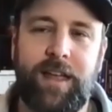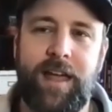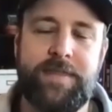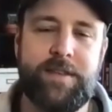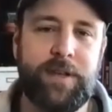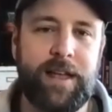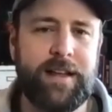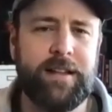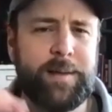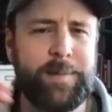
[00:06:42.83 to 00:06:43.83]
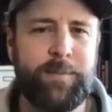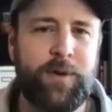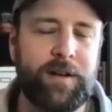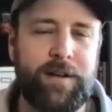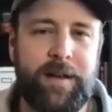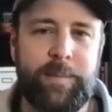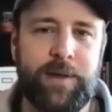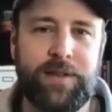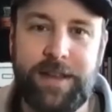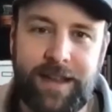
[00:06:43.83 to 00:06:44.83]
and then we got a little bit more
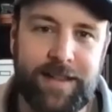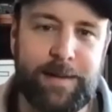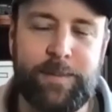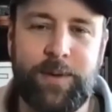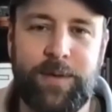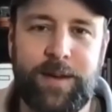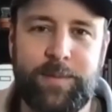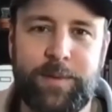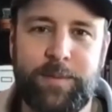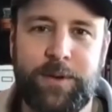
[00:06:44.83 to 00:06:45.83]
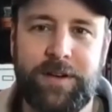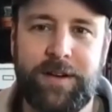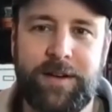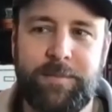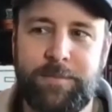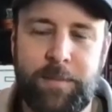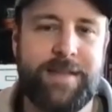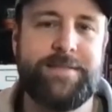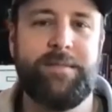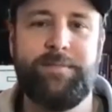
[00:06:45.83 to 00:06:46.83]
credibility a little more little bit more
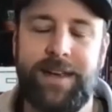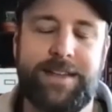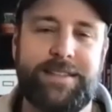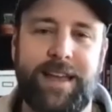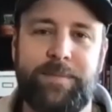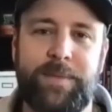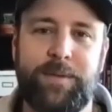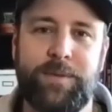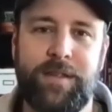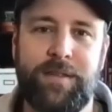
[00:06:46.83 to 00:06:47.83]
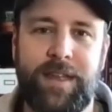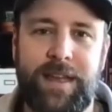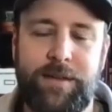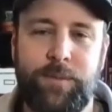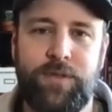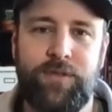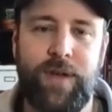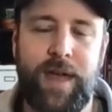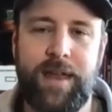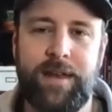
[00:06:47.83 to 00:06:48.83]
momentum and excitement with with
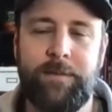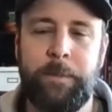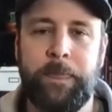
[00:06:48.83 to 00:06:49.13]
Sven